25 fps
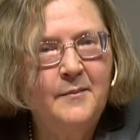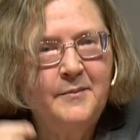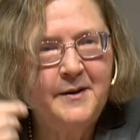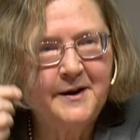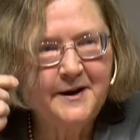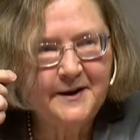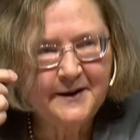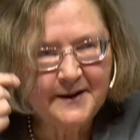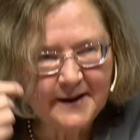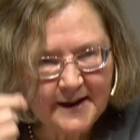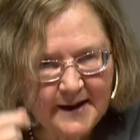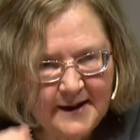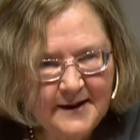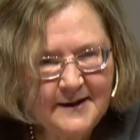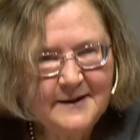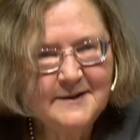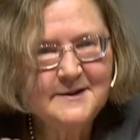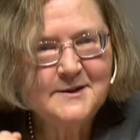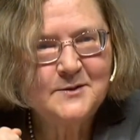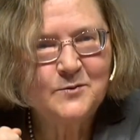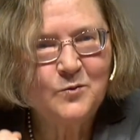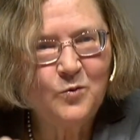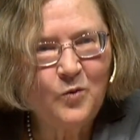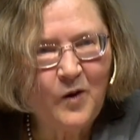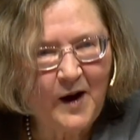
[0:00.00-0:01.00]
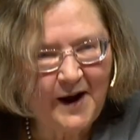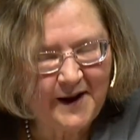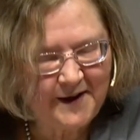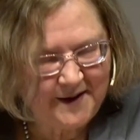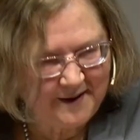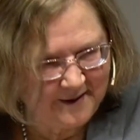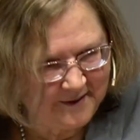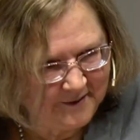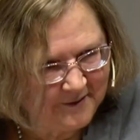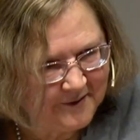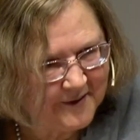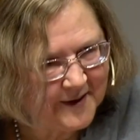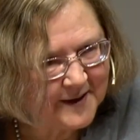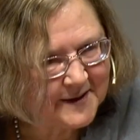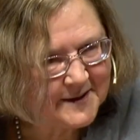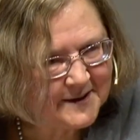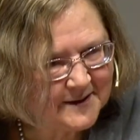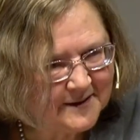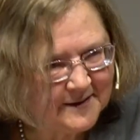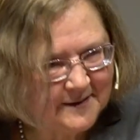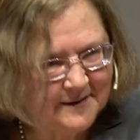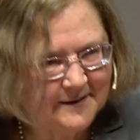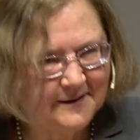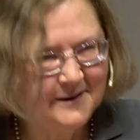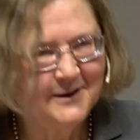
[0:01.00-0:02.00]
but it is one that,
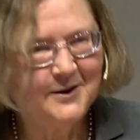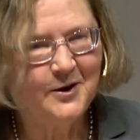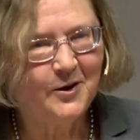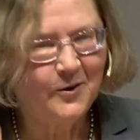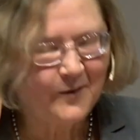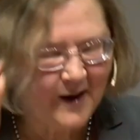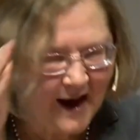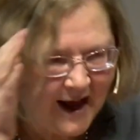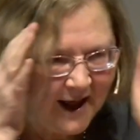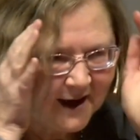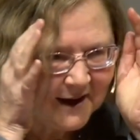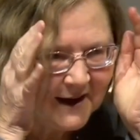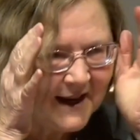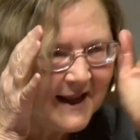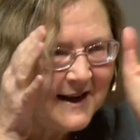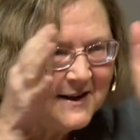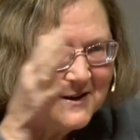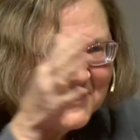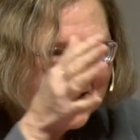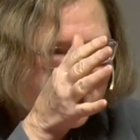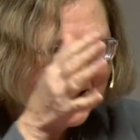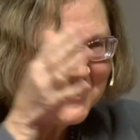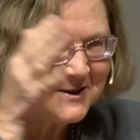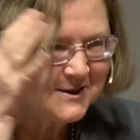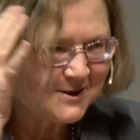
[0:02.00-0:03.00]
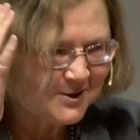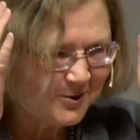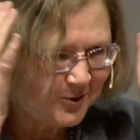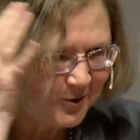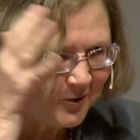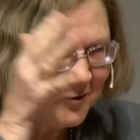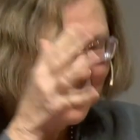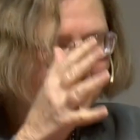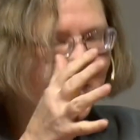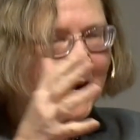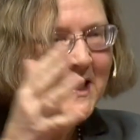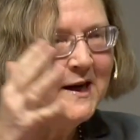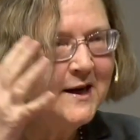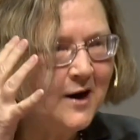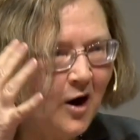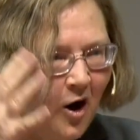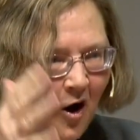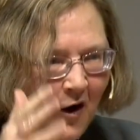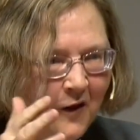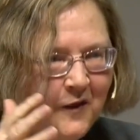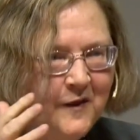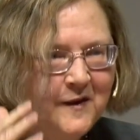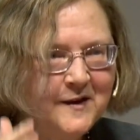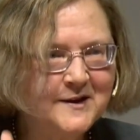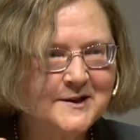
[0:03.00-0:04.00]
our lens has sort of been
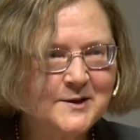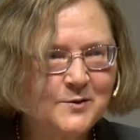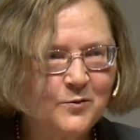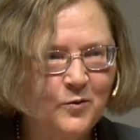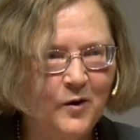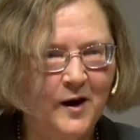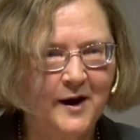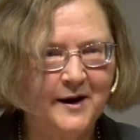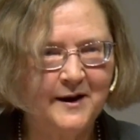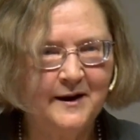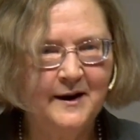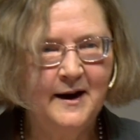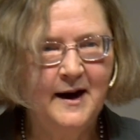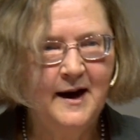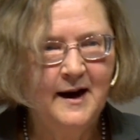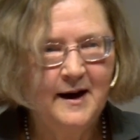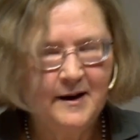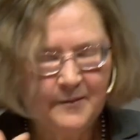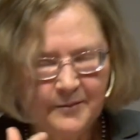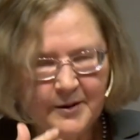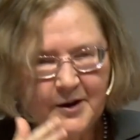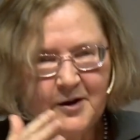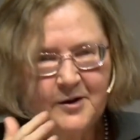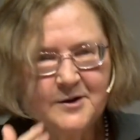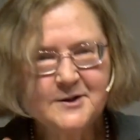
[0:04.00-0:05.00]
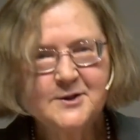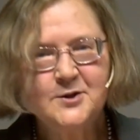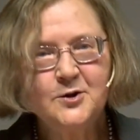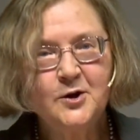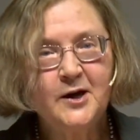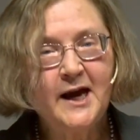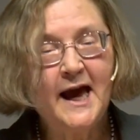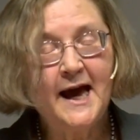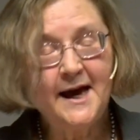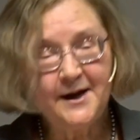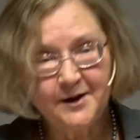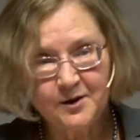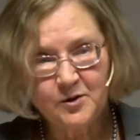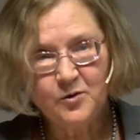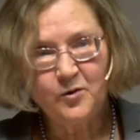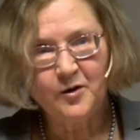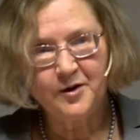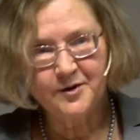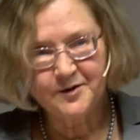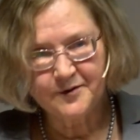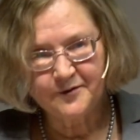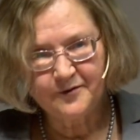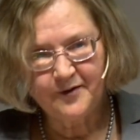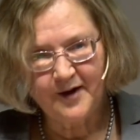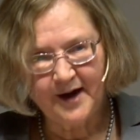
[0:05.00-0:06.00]
on this one because you can
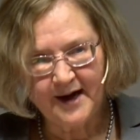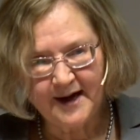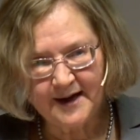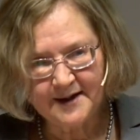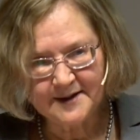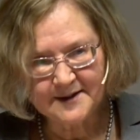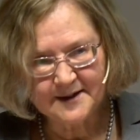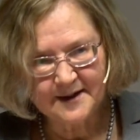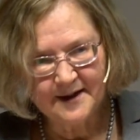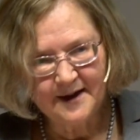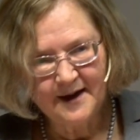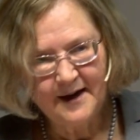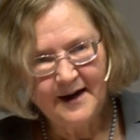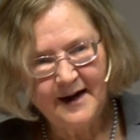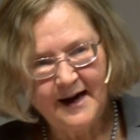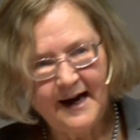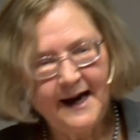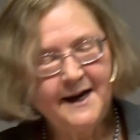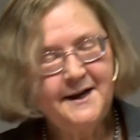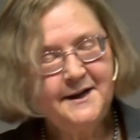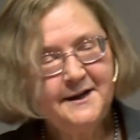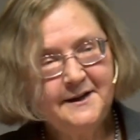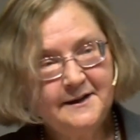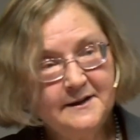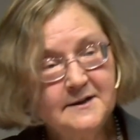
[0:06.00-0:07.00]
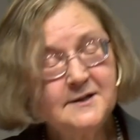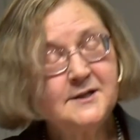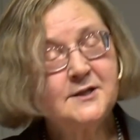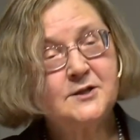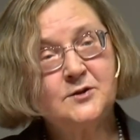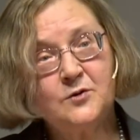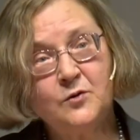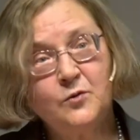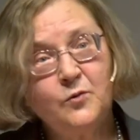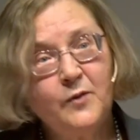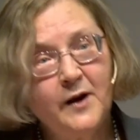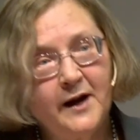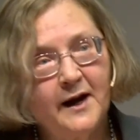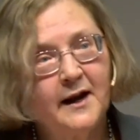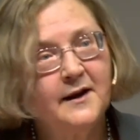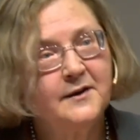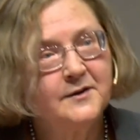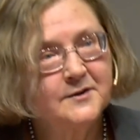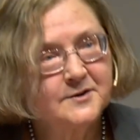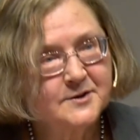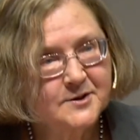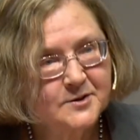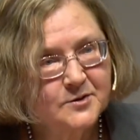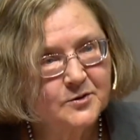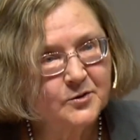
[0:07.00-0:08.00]
quantify it, and it is so well
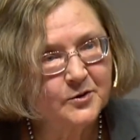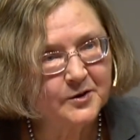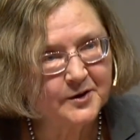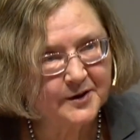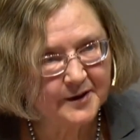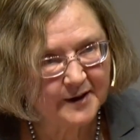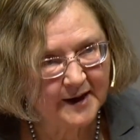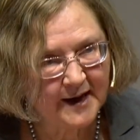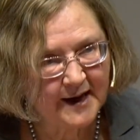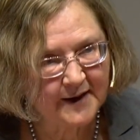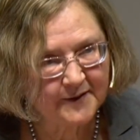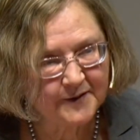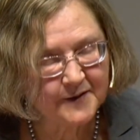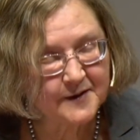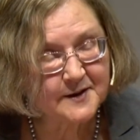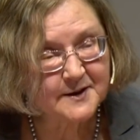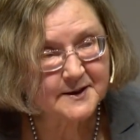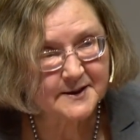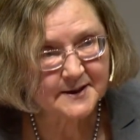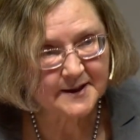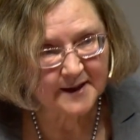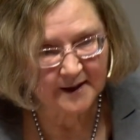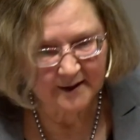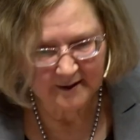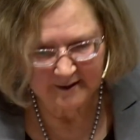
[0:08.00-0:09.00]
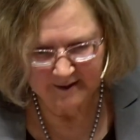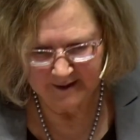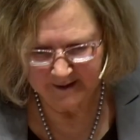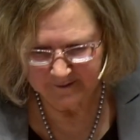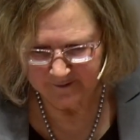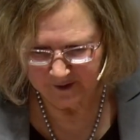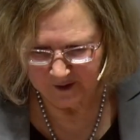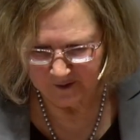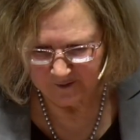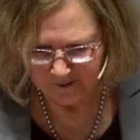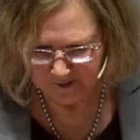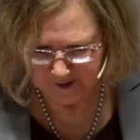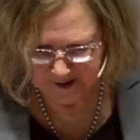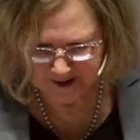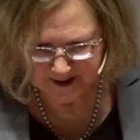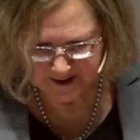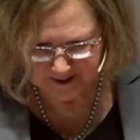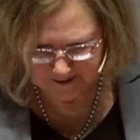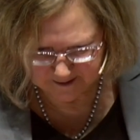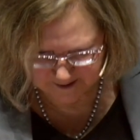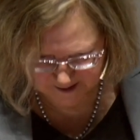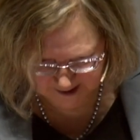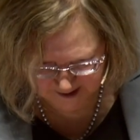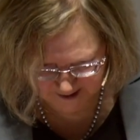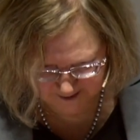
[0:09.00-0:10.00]
understood at the cell level, this
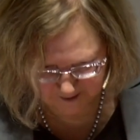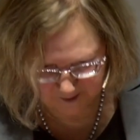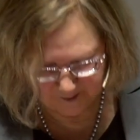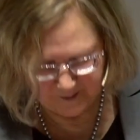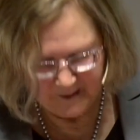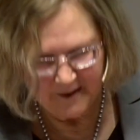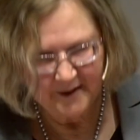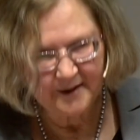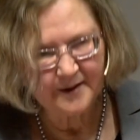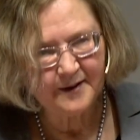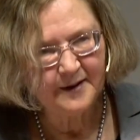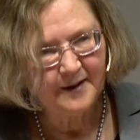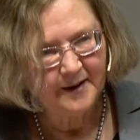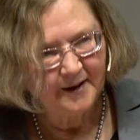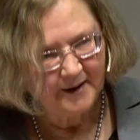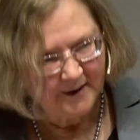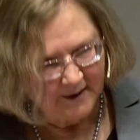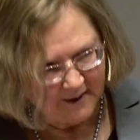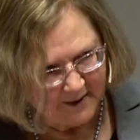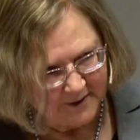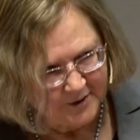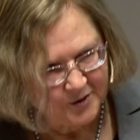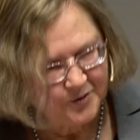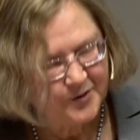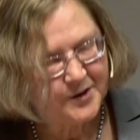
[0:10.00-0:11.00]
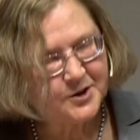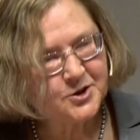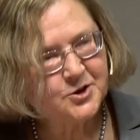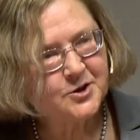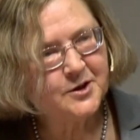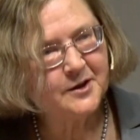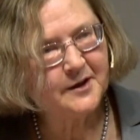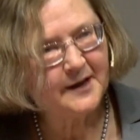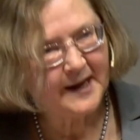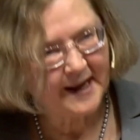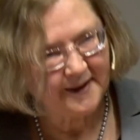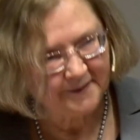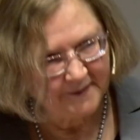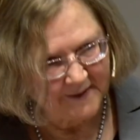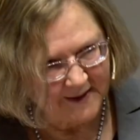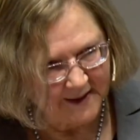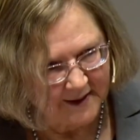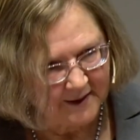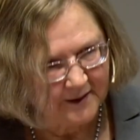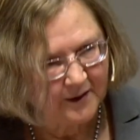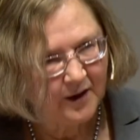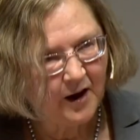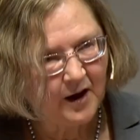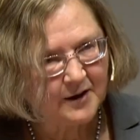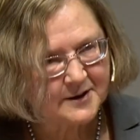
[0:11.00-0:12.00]
telomere attrition and
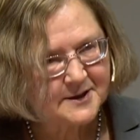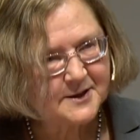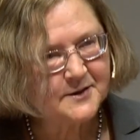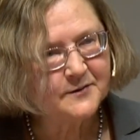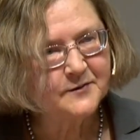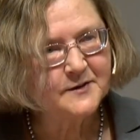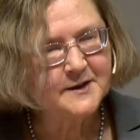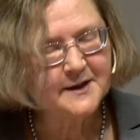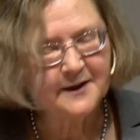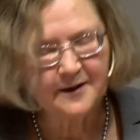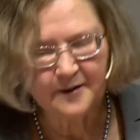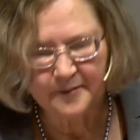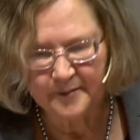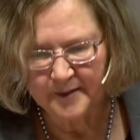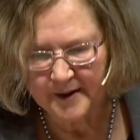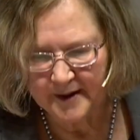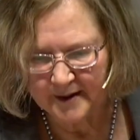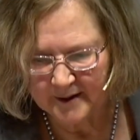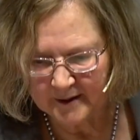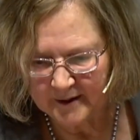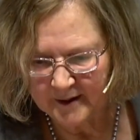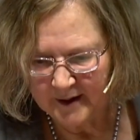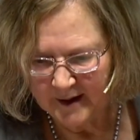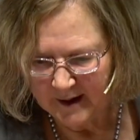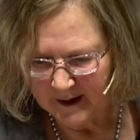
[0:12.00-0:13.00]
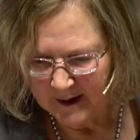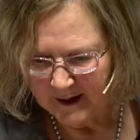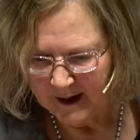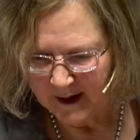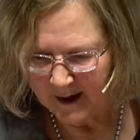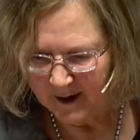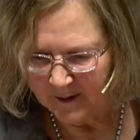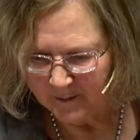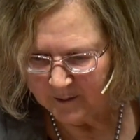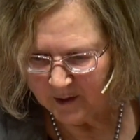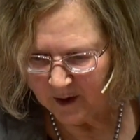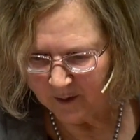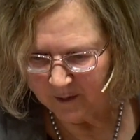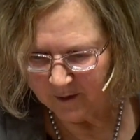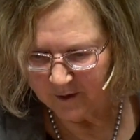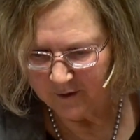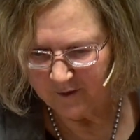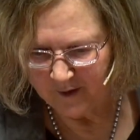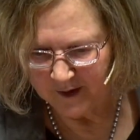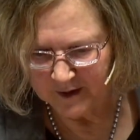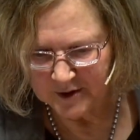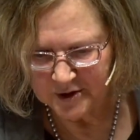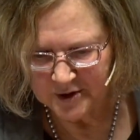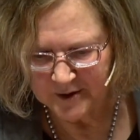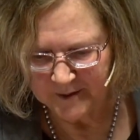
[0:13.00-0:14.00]
then loss of telomere proper
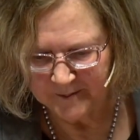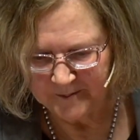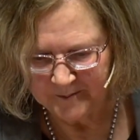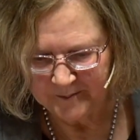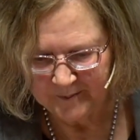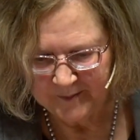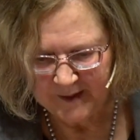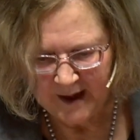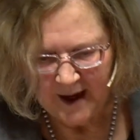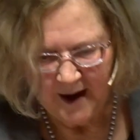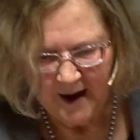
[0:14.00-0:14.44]
function.